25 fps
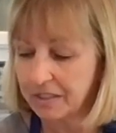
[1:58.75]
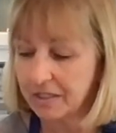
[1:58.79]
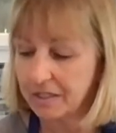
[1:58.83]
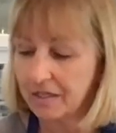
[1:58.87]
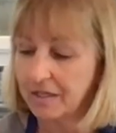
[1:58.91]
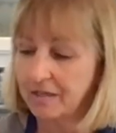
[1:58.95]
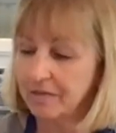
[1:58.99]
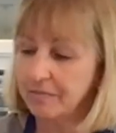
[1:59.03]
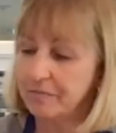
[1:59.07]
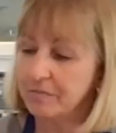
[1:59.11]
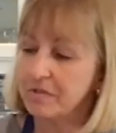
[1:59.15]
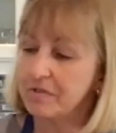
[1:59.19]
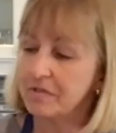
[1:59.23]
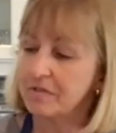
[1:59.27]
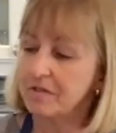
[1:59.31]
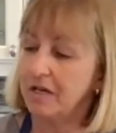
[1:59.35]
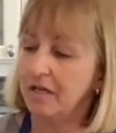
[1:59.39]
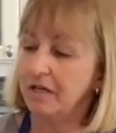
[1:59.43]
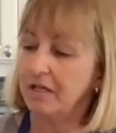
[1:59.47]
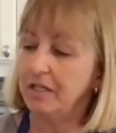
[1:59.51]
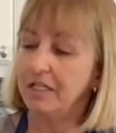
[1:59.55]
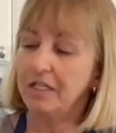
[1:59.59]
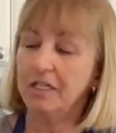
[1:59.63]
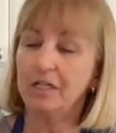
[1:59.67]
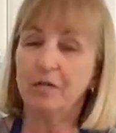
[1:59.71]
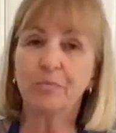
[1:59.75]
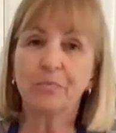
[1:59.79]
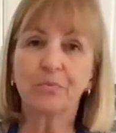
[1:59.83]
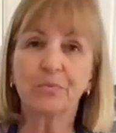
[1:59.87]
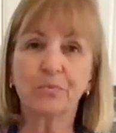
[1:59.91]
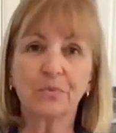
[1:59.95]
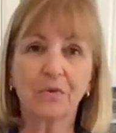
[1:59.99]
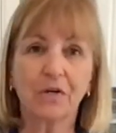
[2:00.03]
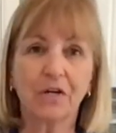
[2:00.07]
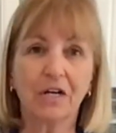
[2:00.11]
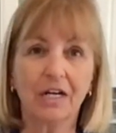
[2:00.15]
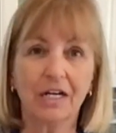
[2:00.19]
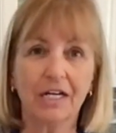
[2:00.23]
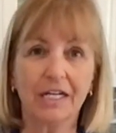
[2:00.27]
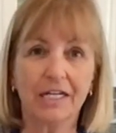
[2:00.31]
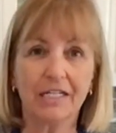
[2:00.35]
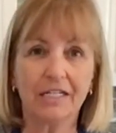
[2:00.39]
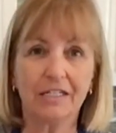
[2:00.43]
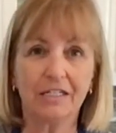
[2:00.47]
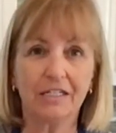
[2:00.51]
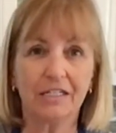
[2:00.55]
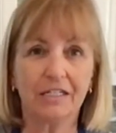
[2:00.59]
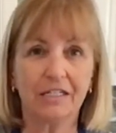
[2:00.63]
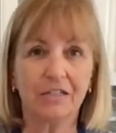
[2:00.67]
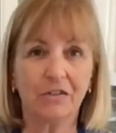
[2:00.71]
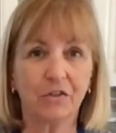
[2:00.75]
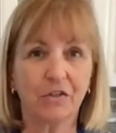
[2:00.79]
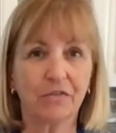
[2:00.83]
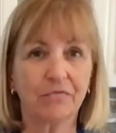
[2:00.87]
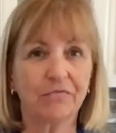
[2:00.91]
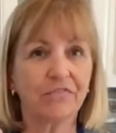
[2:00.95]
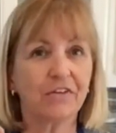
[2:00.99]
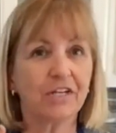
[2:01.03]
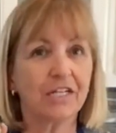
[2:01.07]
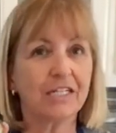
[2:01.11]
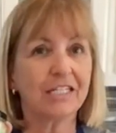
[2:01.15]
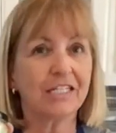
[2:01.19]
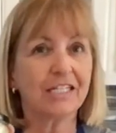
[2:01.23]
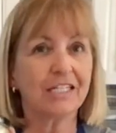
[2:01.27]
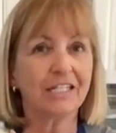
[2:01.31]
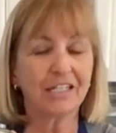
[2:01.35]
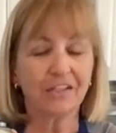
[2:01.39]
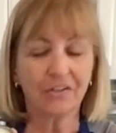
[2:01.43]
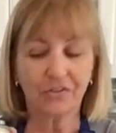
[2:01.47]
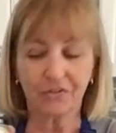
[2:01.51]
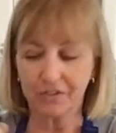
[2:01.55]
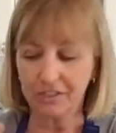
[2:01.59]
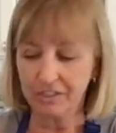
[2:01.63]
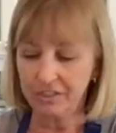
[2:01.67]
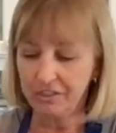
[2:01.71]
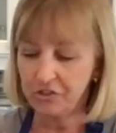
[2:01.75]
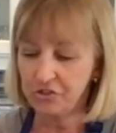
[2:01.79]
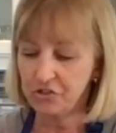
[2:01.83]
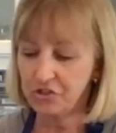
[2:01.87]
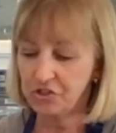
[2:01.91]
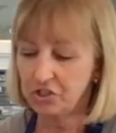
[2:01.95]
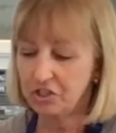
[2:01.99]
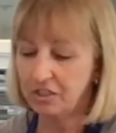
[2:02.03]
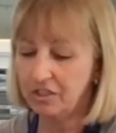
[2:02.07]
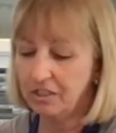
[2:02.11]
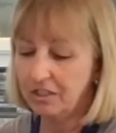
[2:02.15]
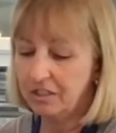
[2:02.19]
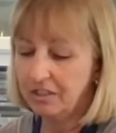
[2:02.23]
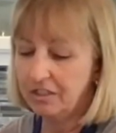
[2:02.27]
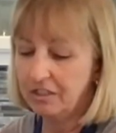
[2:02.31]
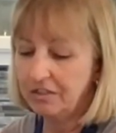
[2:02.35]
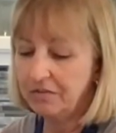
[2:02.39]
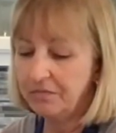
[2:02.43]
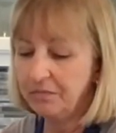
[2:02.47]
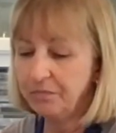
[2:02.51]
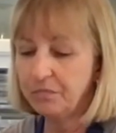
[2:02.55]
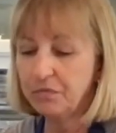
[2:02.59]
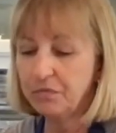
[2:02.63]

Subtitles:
comes in a brine. You can find it either in a jar